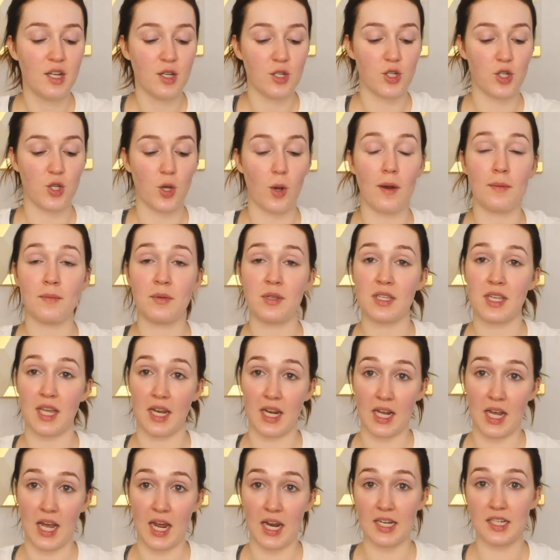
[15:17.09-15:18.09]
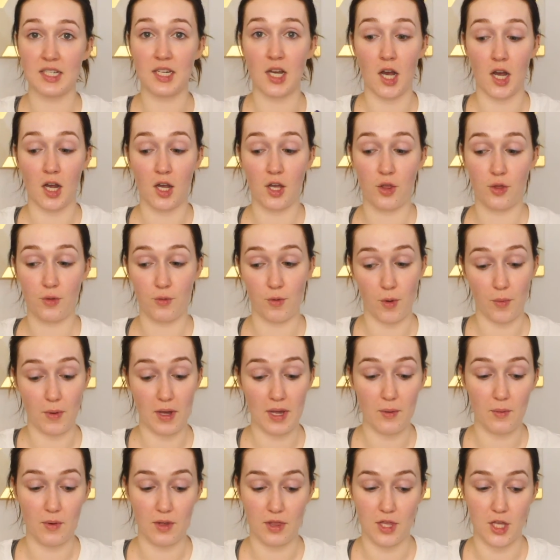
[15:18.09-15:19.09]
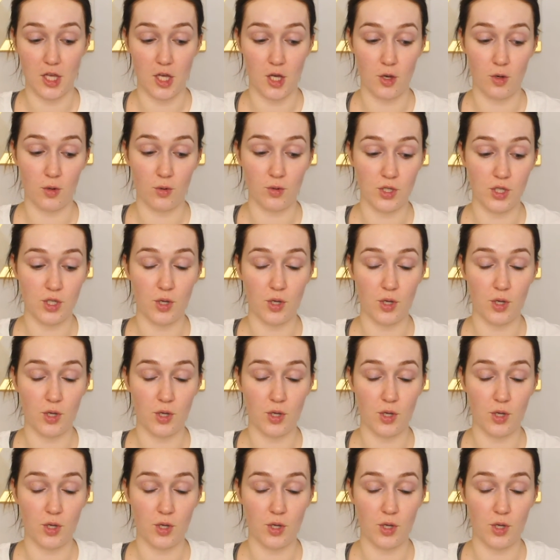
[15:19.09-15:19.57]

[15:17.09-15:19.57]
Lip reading: So I'm just going to kind of talk through it with you.